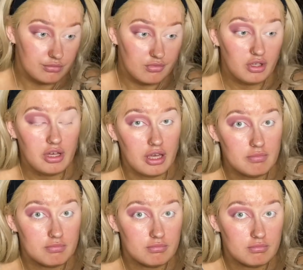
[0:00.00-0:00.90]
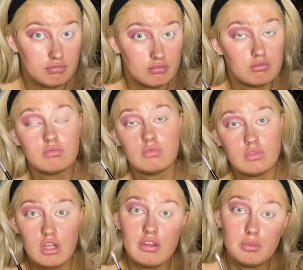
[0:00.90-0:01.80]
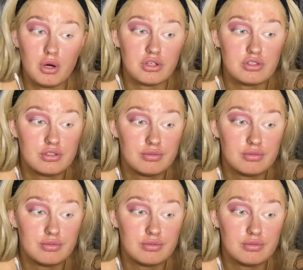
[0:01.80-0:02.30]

Okay, not the worst.